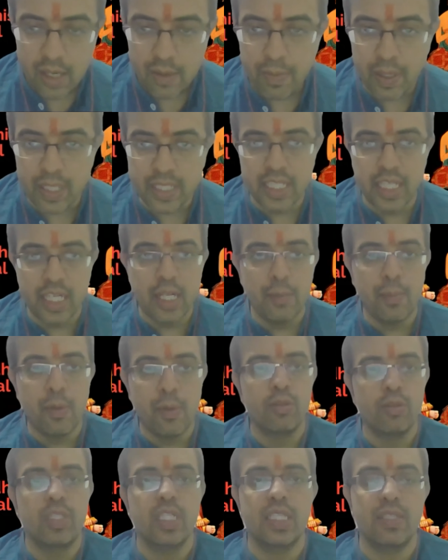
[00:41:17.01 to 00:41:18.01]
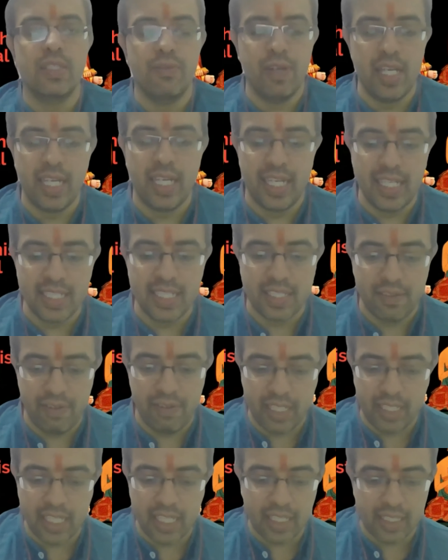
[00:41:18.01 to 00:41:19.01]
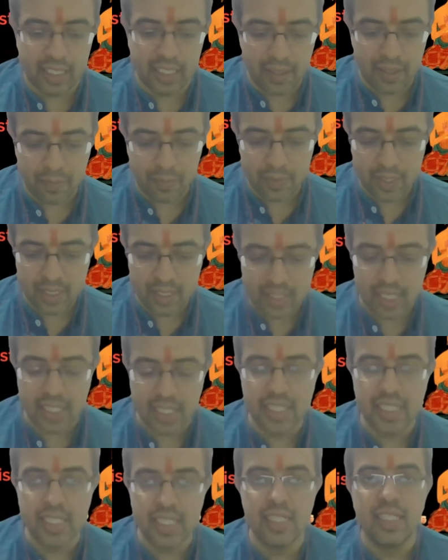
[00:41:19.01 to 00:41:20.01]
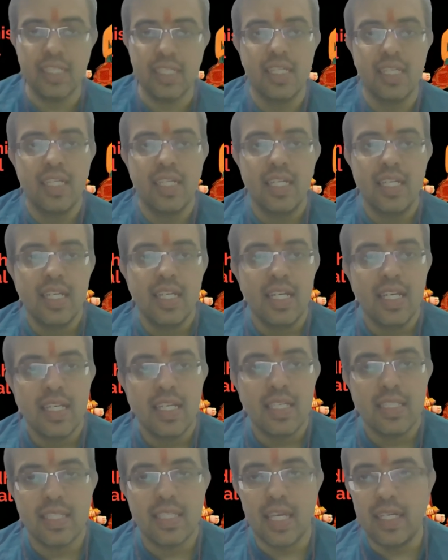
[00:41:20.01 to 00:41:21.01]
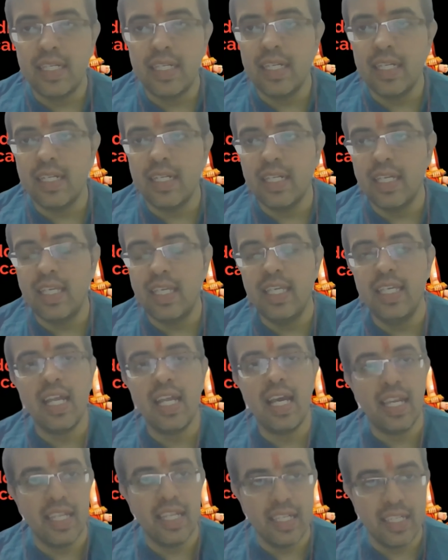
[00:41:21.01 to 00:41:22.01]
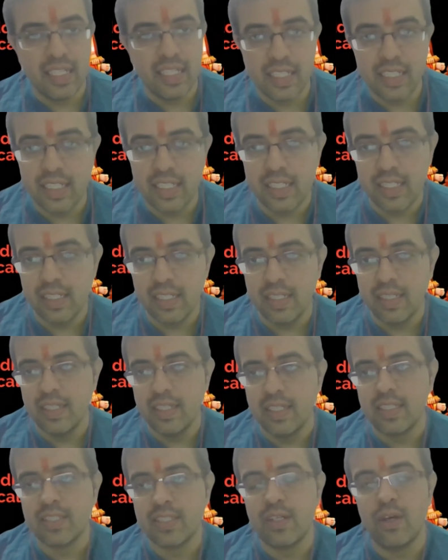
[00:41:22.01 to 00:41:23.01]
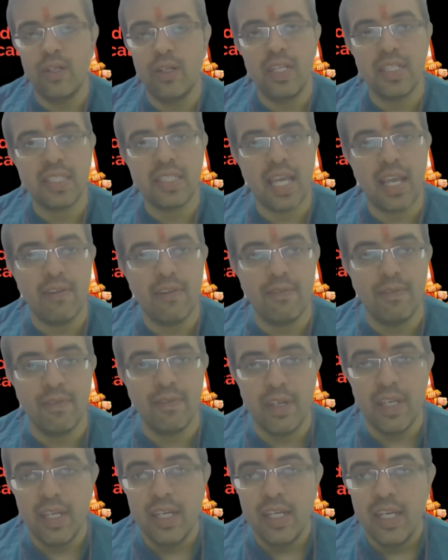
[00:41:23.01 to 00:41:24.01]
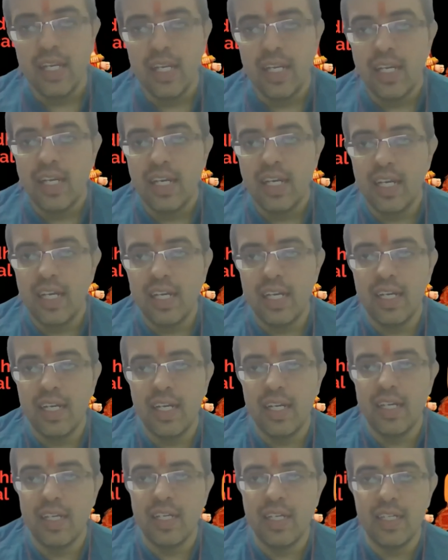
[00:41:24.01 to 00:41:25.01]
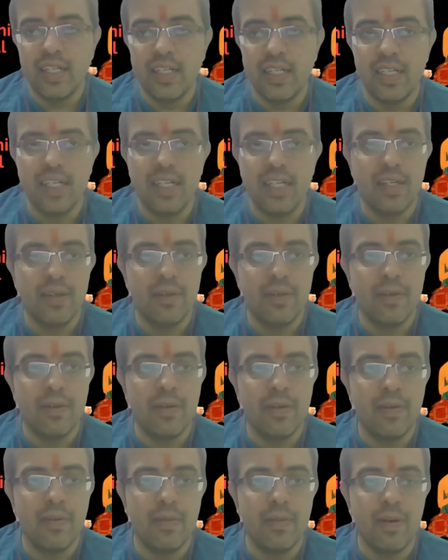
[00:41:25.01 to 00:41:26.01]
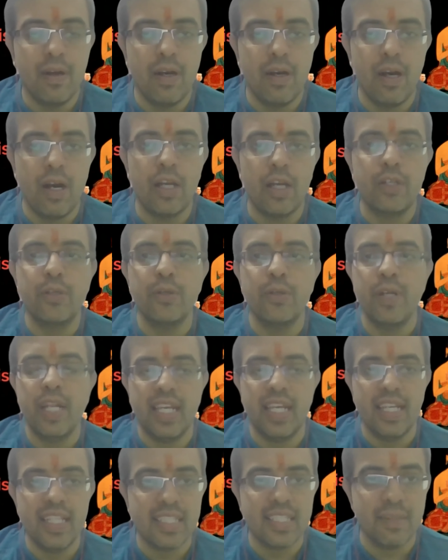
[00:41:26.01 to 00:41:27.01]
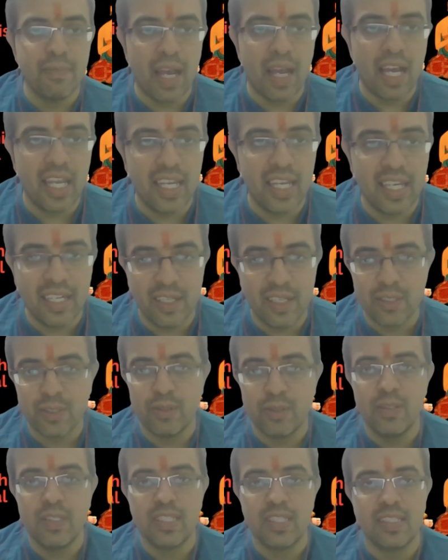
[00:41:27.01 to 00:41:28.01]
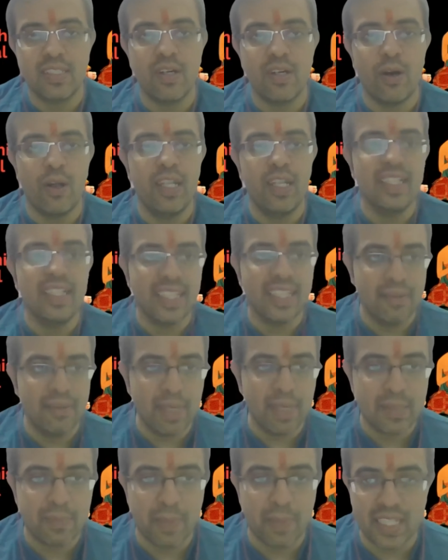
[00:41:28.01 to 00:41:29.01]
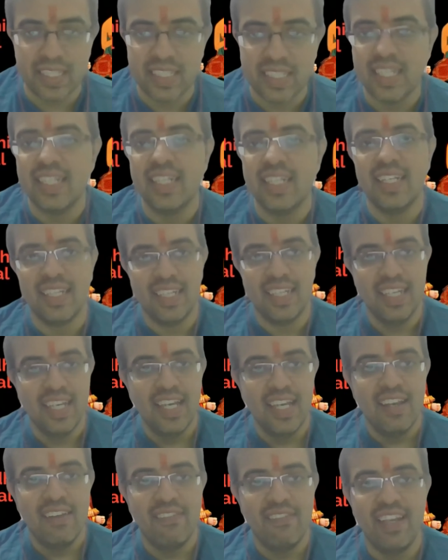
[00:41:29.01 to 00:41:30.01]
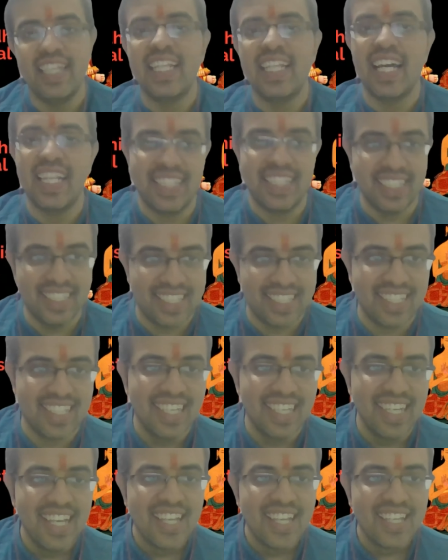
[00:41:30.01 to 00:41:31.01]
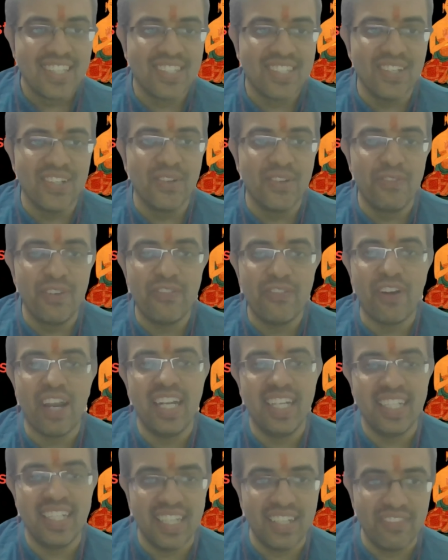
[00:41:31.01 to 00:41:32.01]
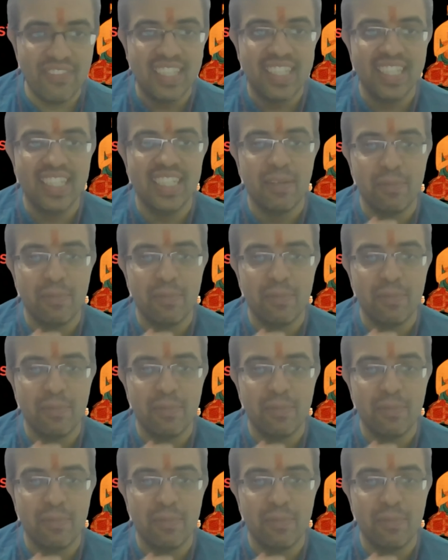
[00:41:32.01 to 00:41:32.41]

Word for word: Prachanna Bodhatva against Vedanta, certain certain Hinayana scholars have uh, argued against Mahayana schools, calling them as Prachanna Vedantins. So we find that within